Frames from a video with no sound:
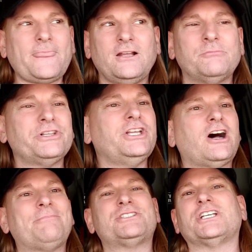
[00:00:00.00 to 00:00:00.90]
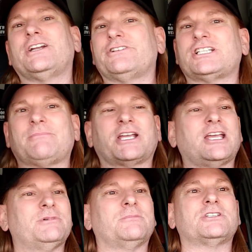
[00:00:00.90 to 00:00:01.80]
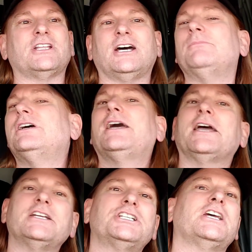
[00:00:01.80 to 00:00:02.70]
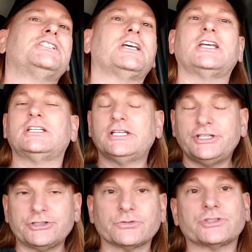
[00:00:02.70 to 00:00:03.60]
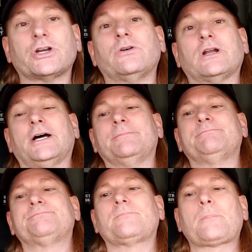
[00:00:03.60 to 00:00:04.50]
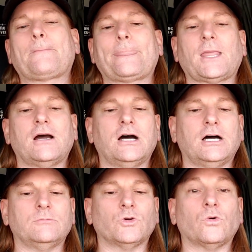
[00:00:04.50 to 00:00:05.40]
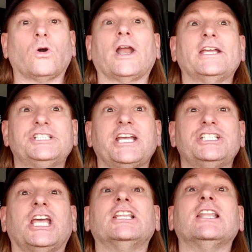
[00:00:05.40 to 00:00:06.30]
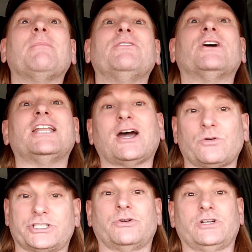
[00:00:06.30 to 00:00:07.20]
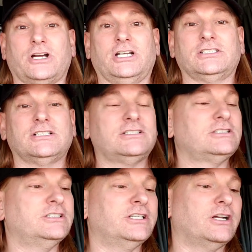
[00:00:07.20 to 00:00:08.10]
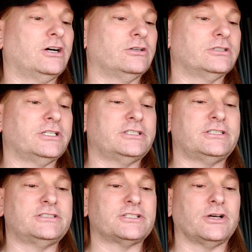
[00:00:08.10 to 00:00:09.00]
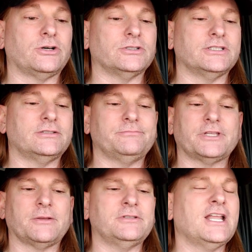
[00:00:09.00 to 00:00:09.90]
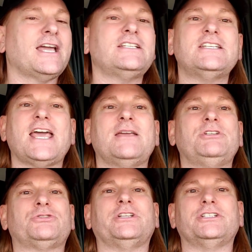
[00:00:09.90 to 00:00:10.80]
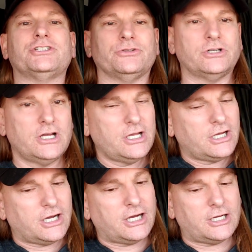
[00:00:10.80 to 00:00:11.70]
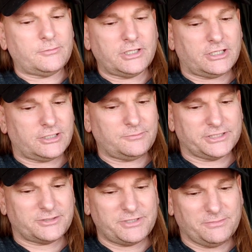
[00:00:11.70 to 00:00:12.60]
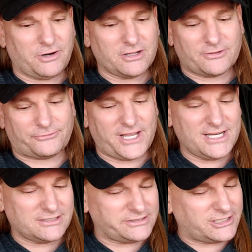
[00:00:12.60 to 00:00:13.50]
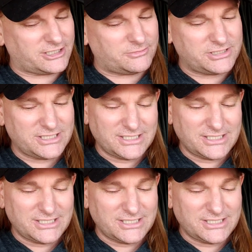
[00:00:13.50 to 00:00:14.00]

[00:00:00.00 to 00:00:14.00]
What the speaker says: complete opposite. Every time I came up to them, "Hey JJ, here's what's going on." Or, "Hey JJ, let me find out what's going on." You know, so night and day between the two. But to be a part of the fan club,